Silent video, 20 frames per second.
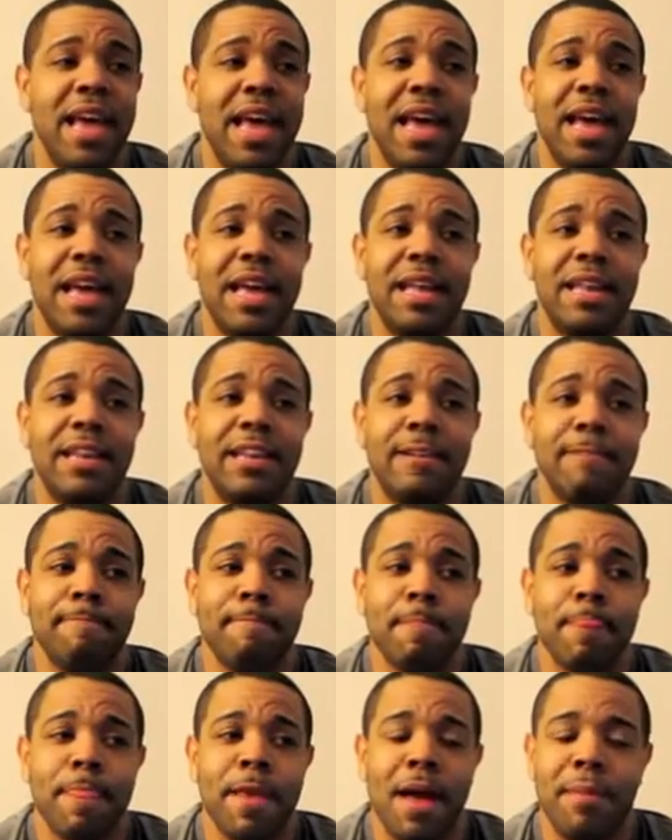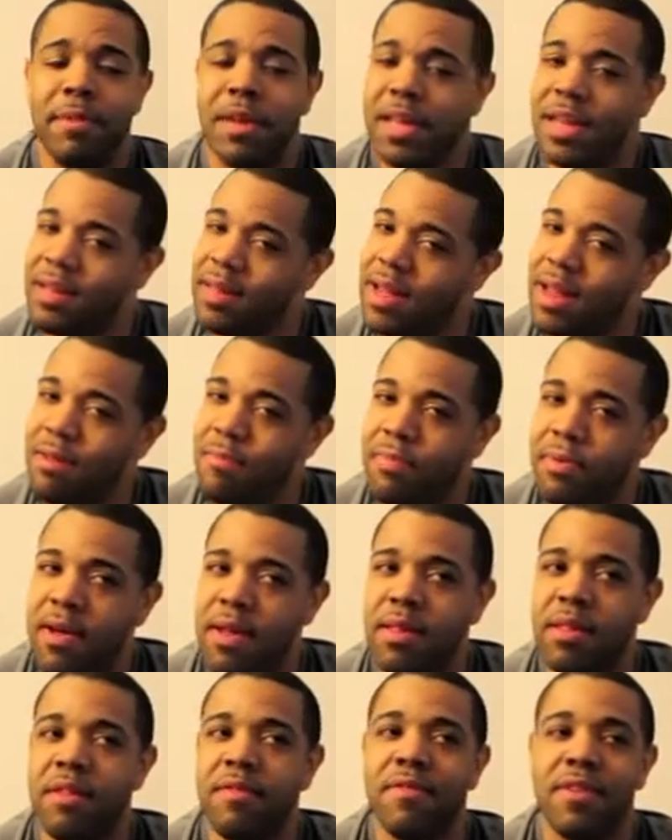And I mean, is that
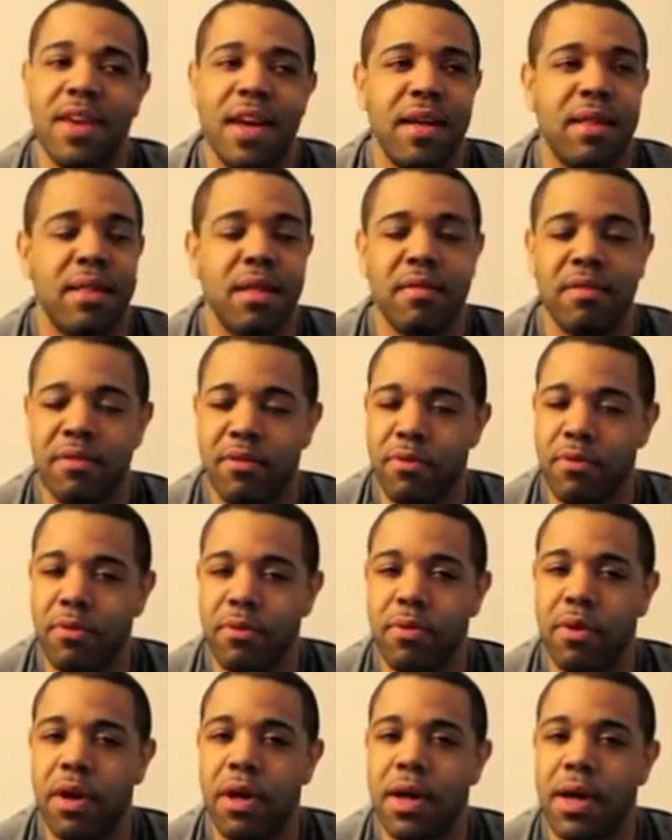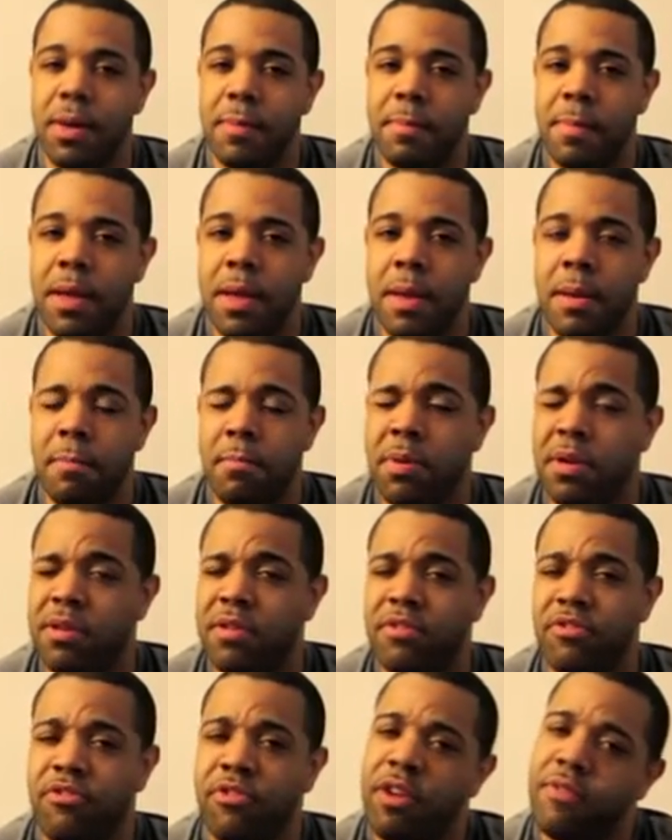impressive? Yes, that's cool. Um,
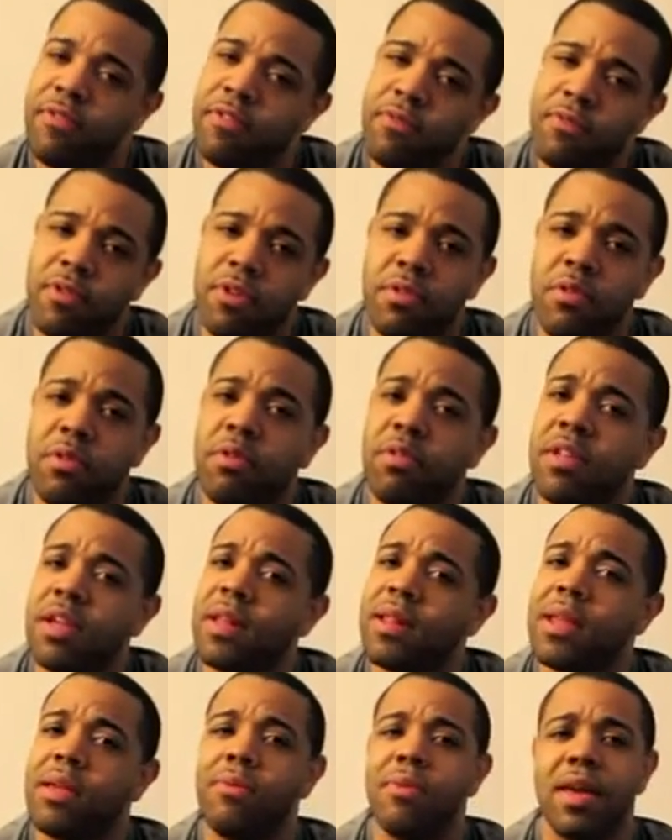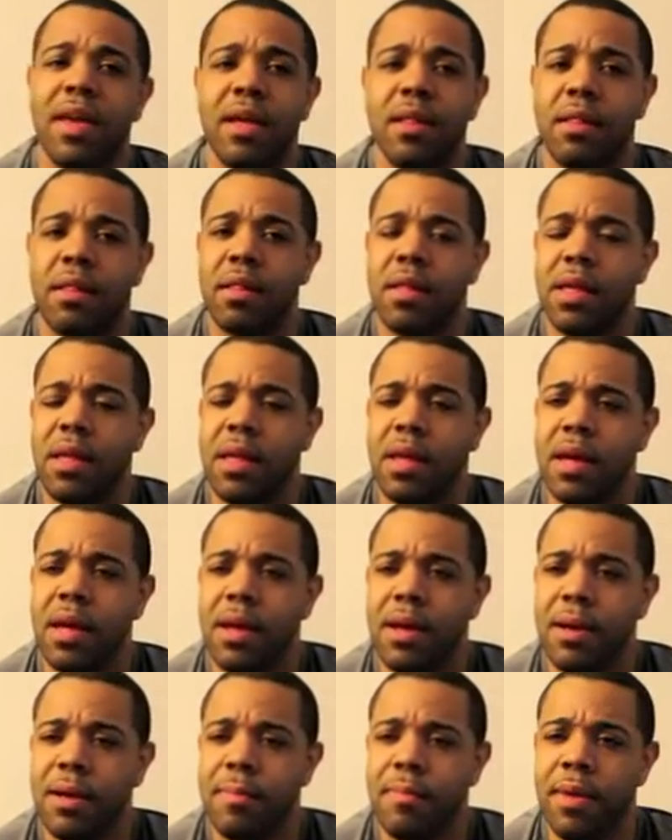but strength is one of those things that you can't see.
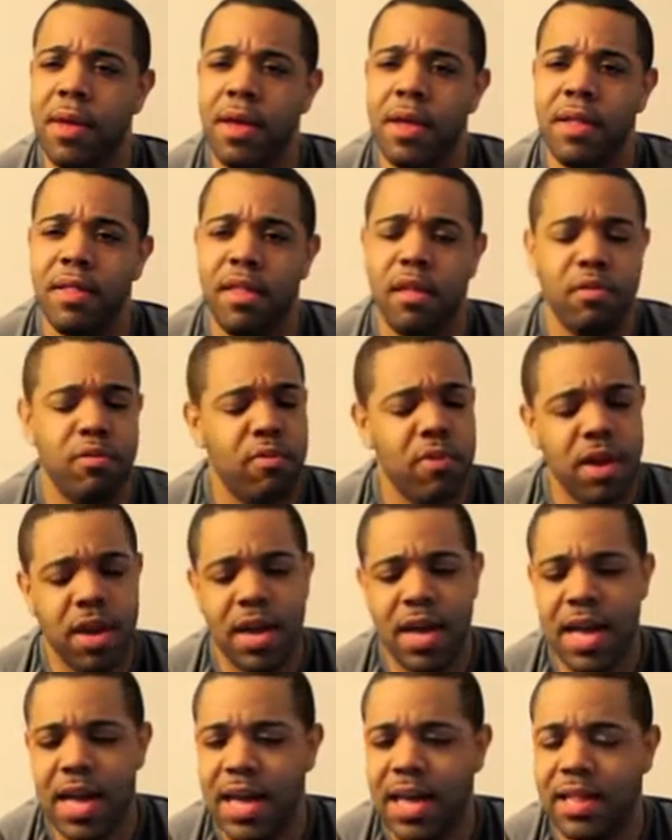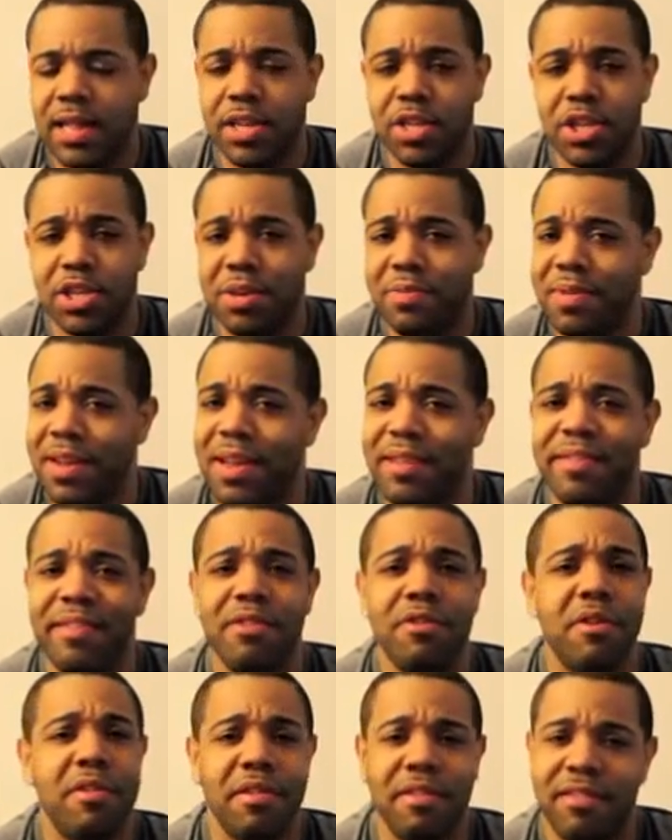Um, there's one guy at the gym that I
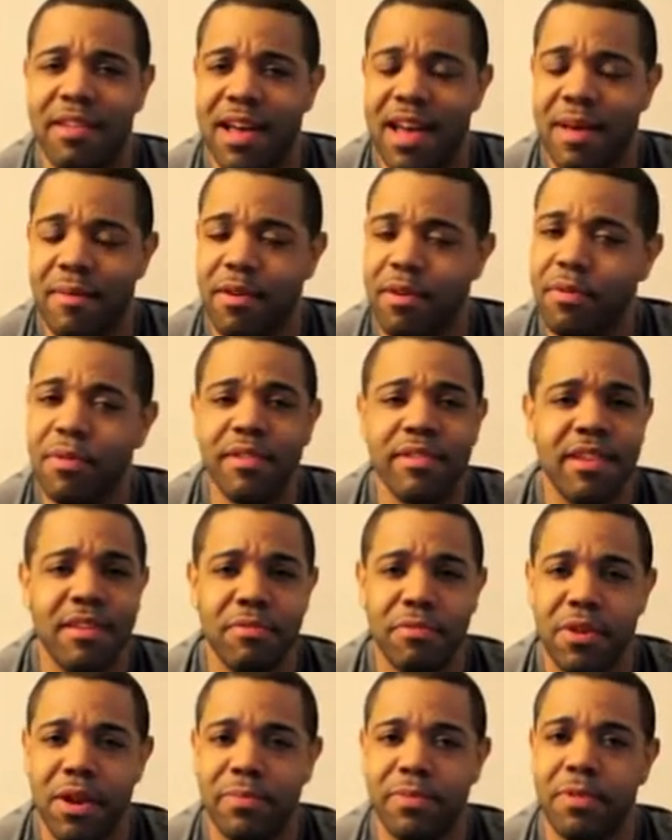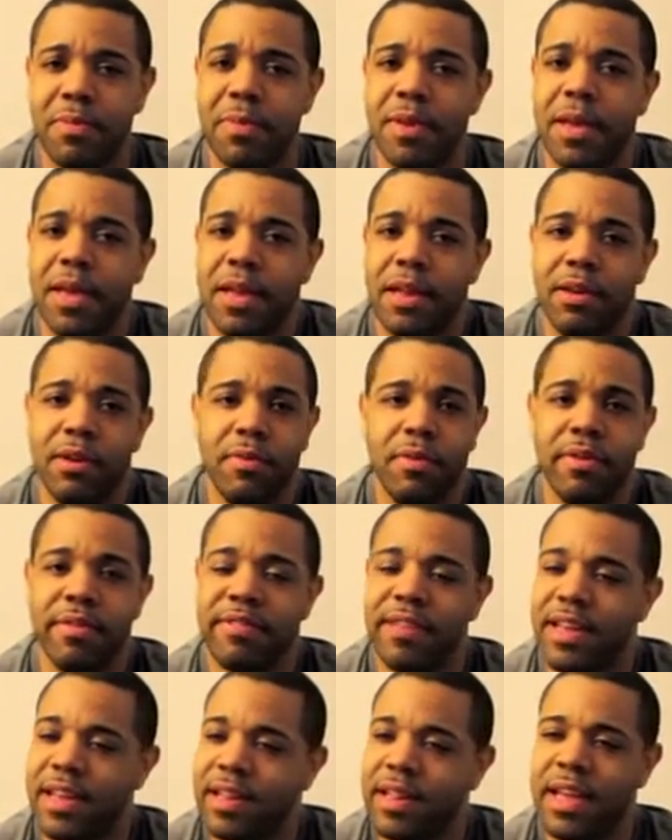see all the time. He always says what up to me, and he
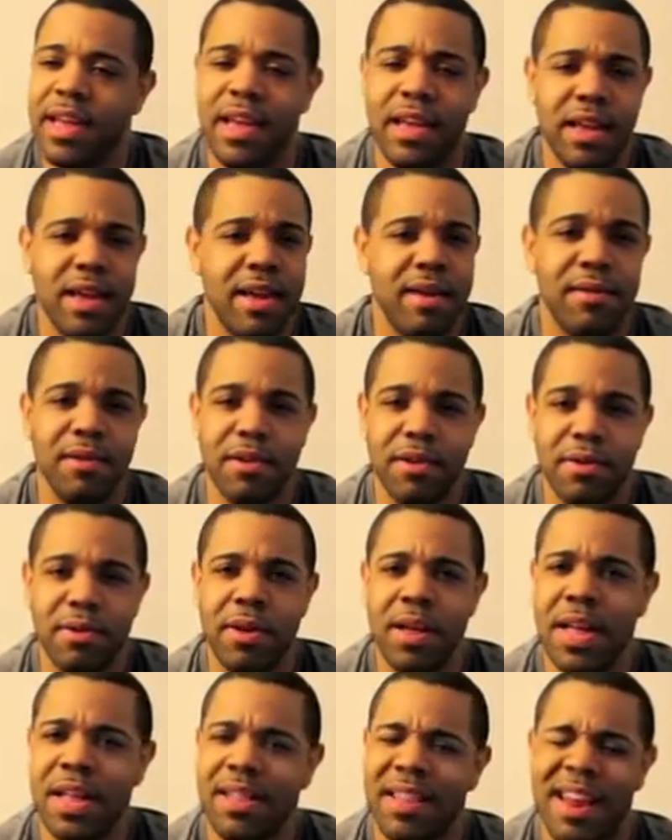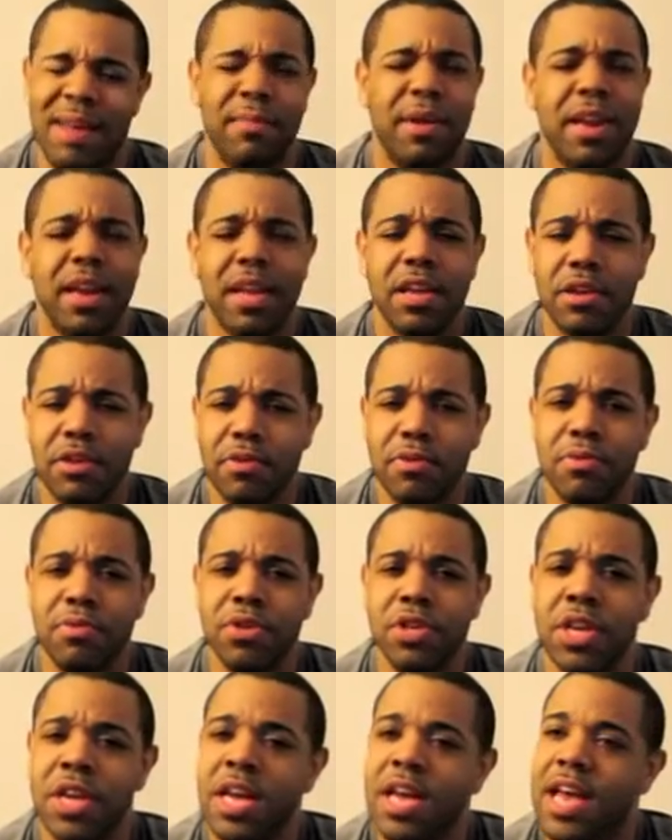always says, "Hey, yeah, you know that I'm getting huge."